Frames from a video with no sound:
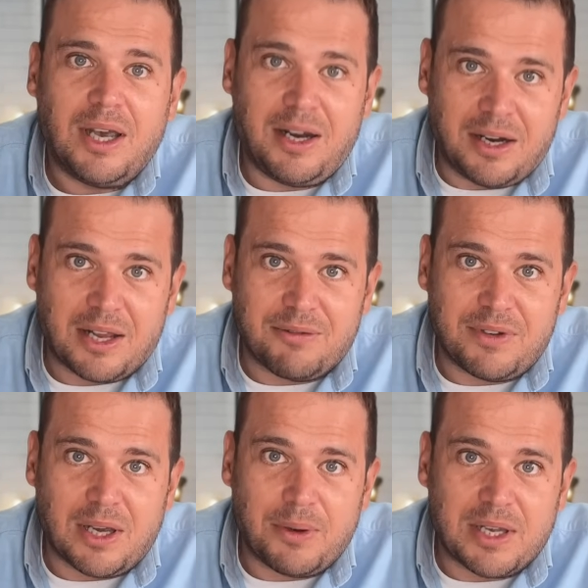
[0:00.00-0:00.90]
in another
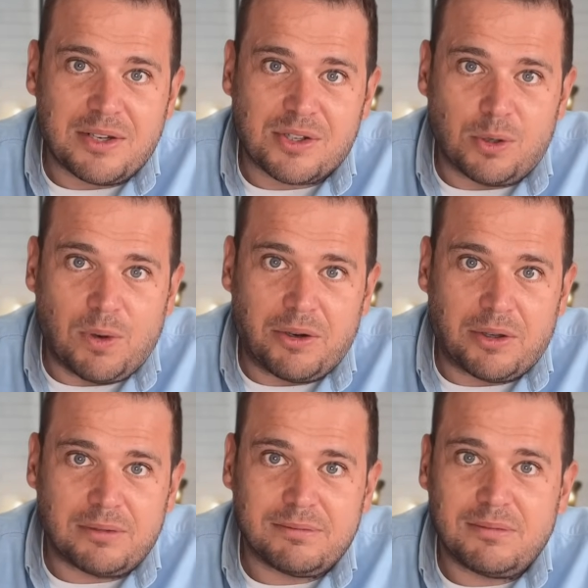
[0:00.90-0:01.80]
video again soon, won't
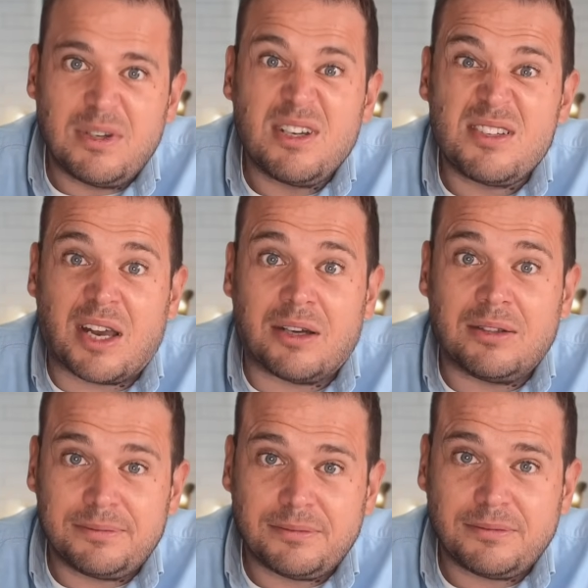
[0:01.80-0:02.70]
I?
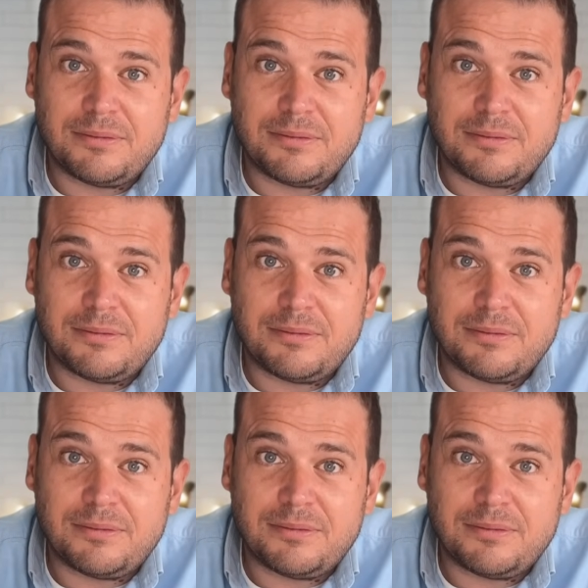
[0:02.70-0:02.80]
Ta-da.